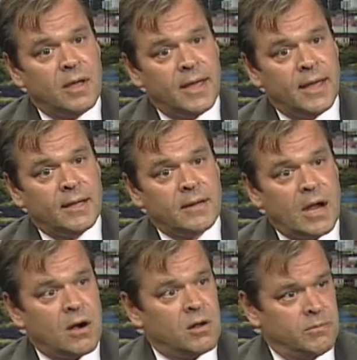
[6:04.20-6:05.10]
And
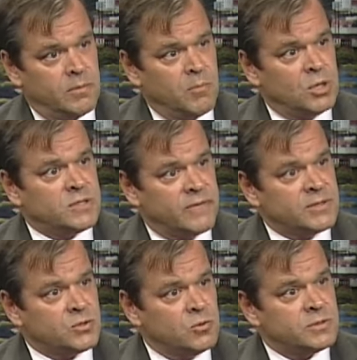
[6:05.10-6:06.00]
our, mm -hmm. most of our
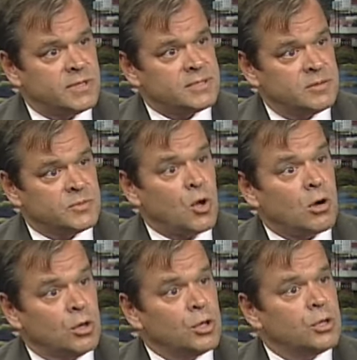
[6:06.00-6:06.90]
school systems
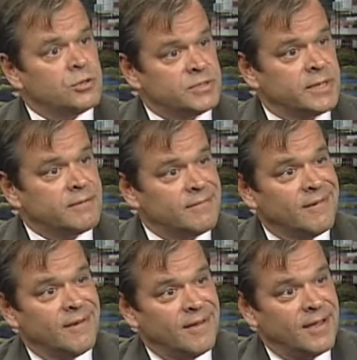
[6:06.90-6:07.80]
are losing
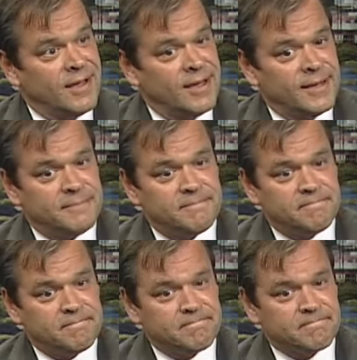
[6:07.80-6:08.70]
um,
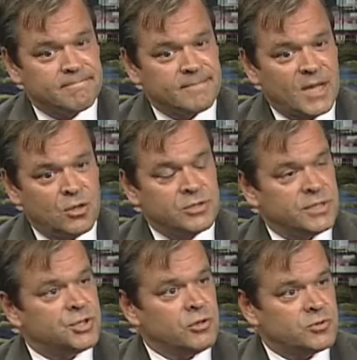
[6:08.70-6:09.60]

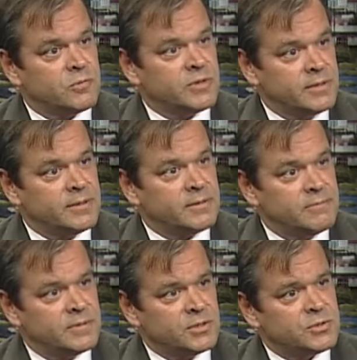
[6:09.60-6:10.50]
losing children within their,
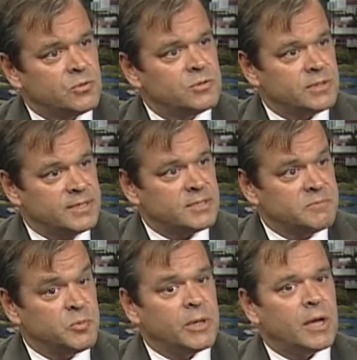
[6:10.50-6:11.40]
their school
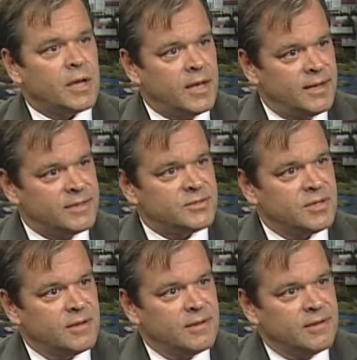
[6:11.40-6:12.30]
systems because
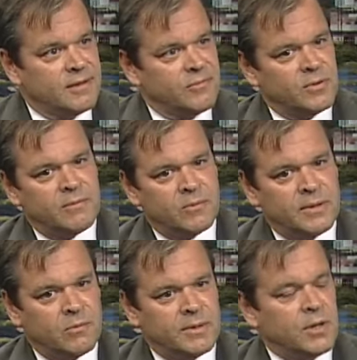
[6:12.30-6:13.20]
we, we,
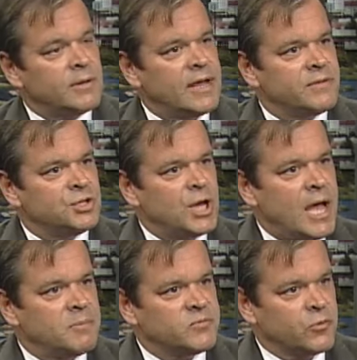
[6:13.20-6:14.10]
we don't have the
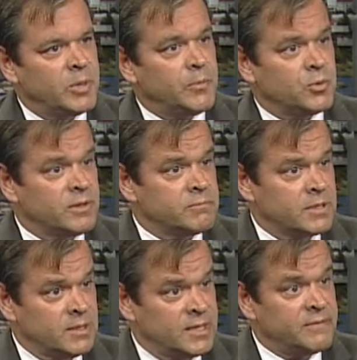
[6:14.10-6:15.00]
jobs for people to,
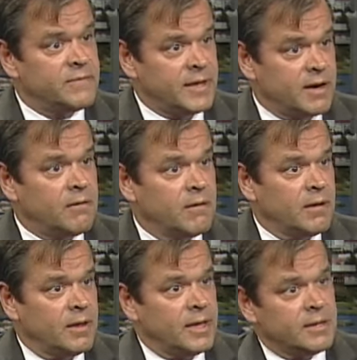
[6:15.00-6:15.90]
to live there
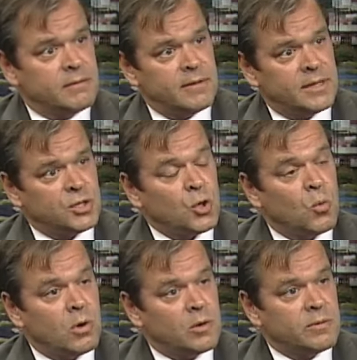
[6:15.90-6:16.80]
and, and to
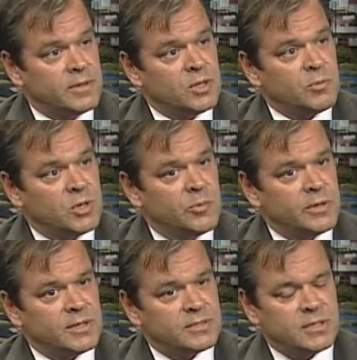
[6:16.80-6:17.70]
work within the Middle
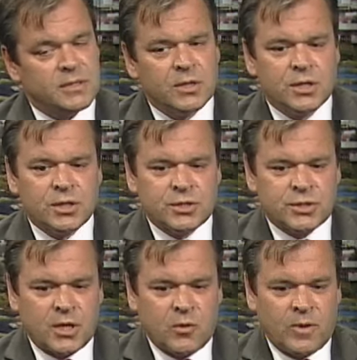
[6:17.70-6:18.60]
Peninsula.
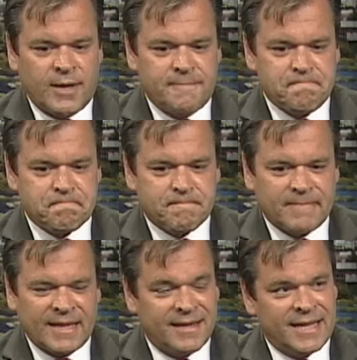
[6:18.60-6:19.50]
So um,
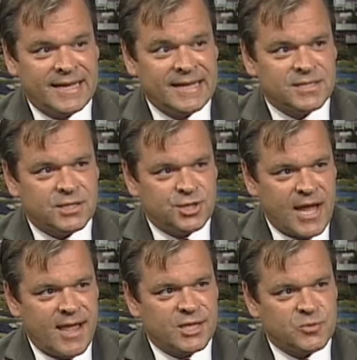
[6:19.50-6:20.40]
it, it is a
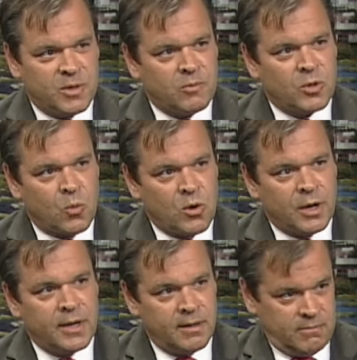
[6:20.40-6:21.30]
challenge, but we're
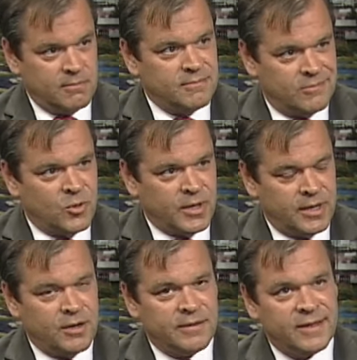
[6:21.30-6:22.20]
working,
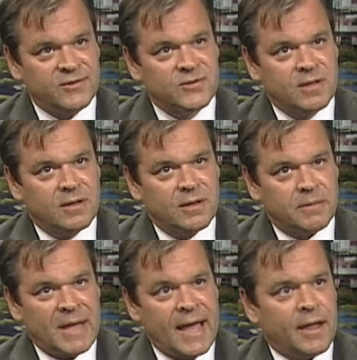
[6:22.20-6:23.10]
working on this.
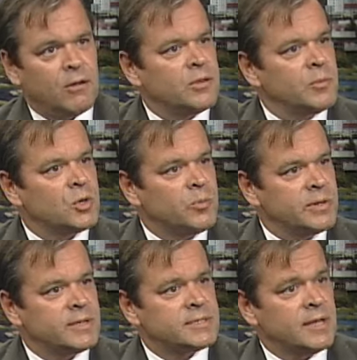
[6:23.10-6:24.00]
Um, I held the Middle
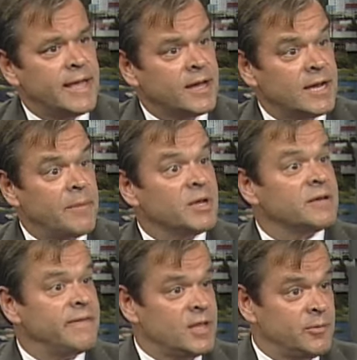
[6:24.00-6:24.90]
Peninsula Economic
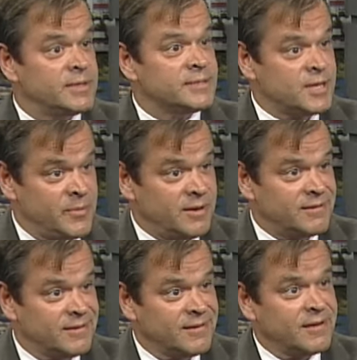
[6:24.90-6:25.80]
Development Summit
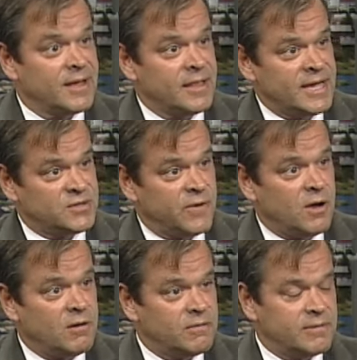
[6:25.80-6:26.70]
last
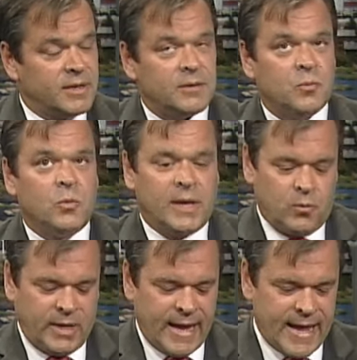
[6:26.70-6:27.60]
fall, and, and
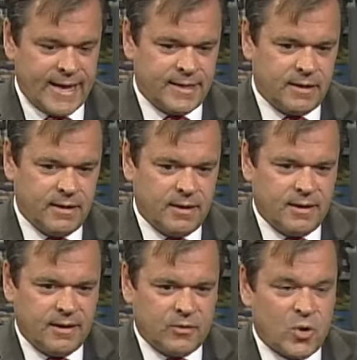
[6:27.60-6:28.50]
we had
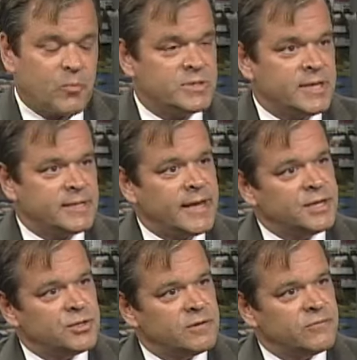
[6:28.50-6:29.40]

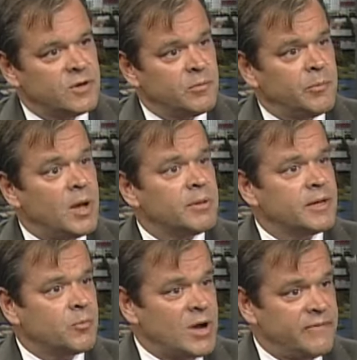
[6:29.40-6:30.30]
representation from
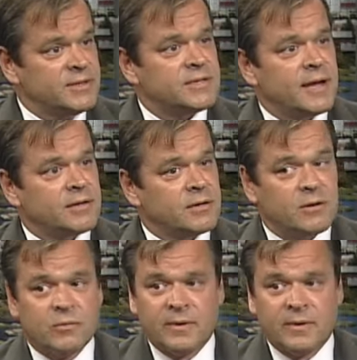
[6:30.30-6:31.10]
public, private sector.